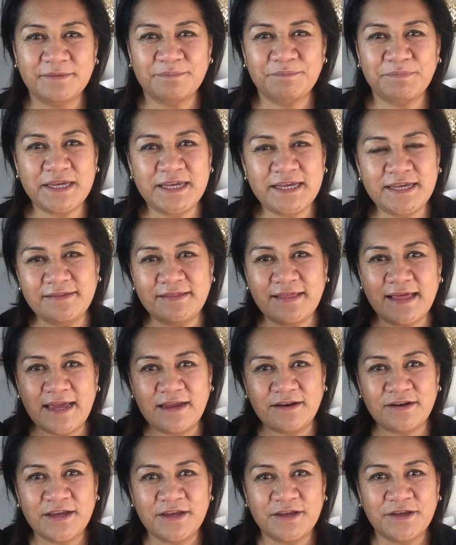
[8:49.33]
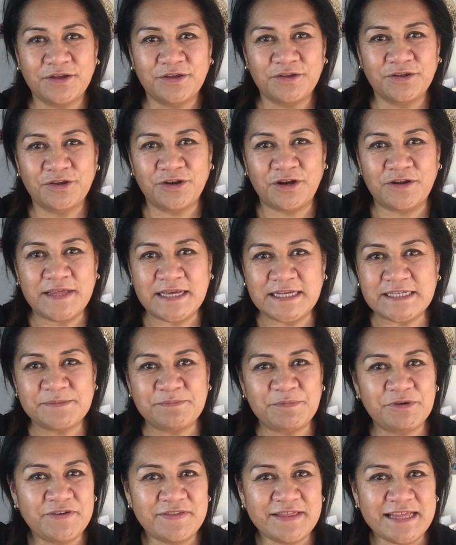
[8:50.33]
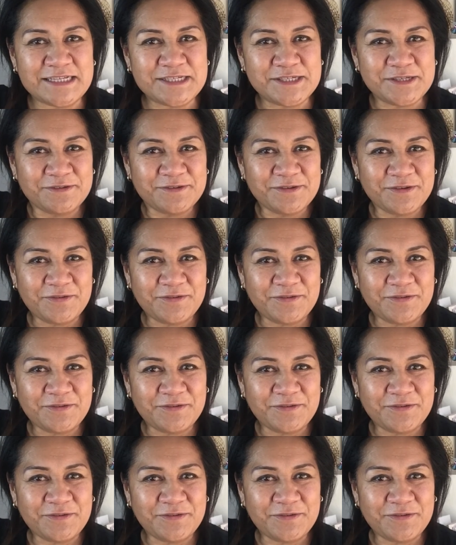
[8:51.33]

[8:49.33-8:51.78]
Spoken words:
Be that, that spirit that's